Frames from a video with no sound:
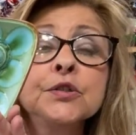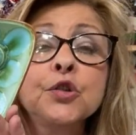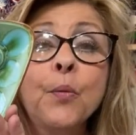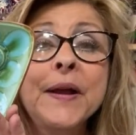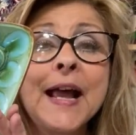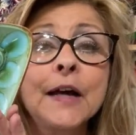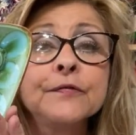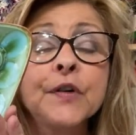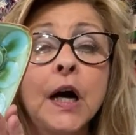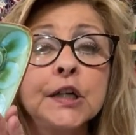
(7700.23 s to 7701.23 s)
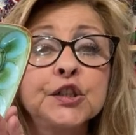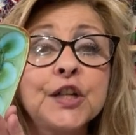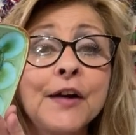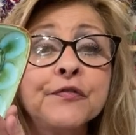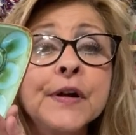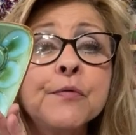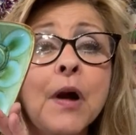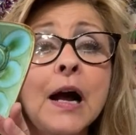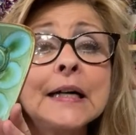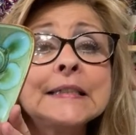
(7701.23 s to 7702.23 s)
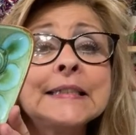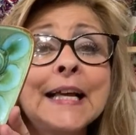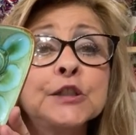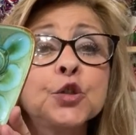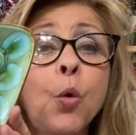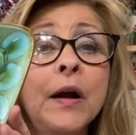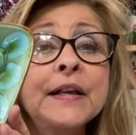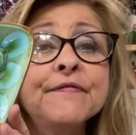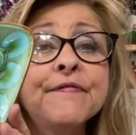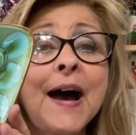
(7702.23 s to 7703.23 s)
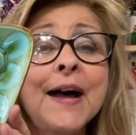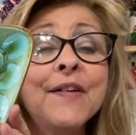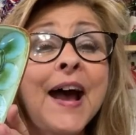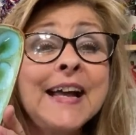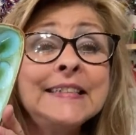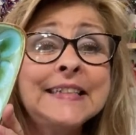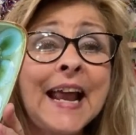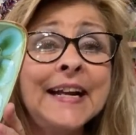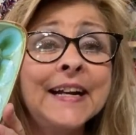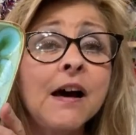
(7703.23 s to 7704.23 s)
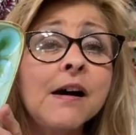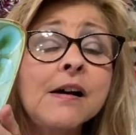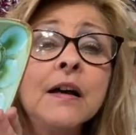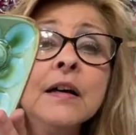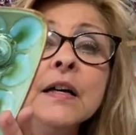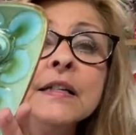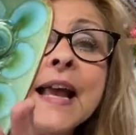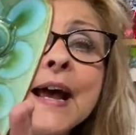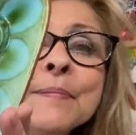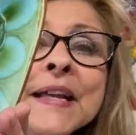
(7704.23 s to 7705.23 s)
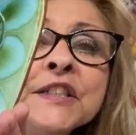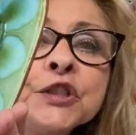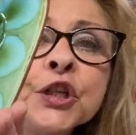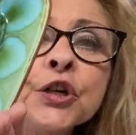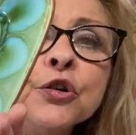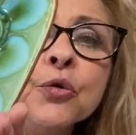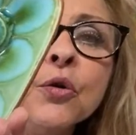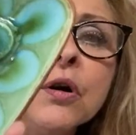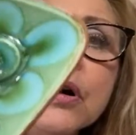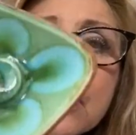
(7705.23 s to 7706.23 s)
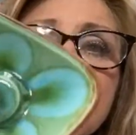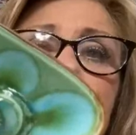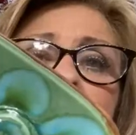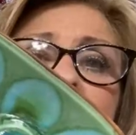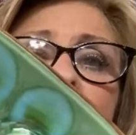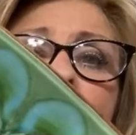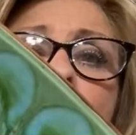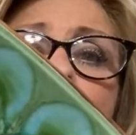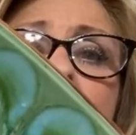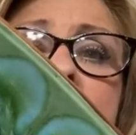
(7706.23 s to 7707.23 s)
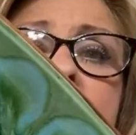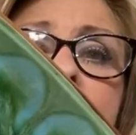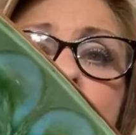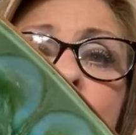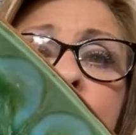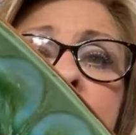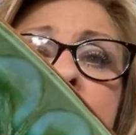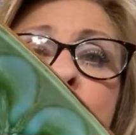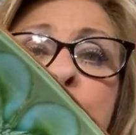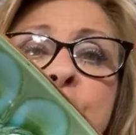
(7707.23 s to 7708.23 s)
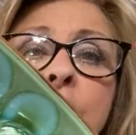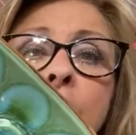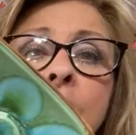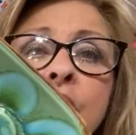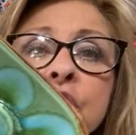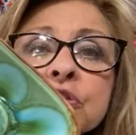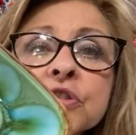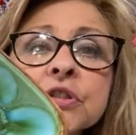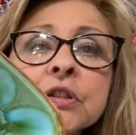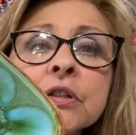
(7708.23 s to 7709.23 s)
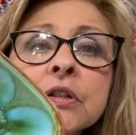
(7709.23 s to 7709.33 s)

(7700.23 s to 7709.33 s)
So we have uh, Jeffrey Ross at 25. Hi, Dana. Yeah, me too. They're awesome. Look at those colors.